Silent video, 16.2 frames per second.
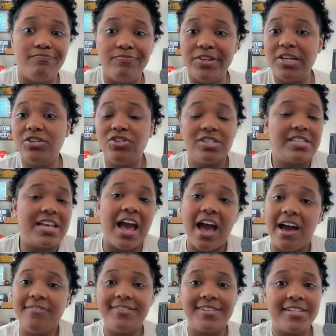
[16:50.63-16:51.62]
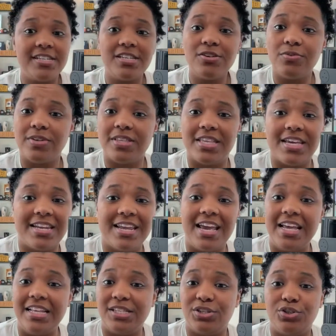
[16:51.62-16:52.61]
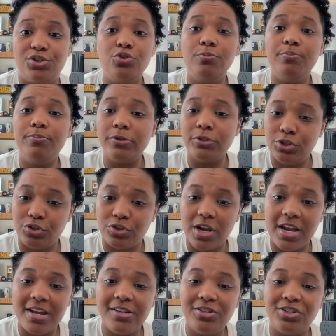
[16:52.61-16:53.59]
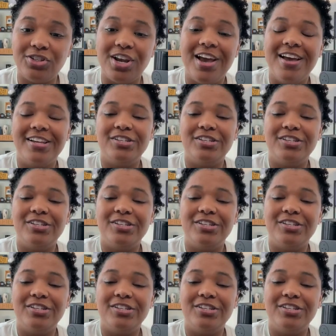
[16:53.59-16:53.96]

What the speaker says: You just have to deal with it. It's super strange.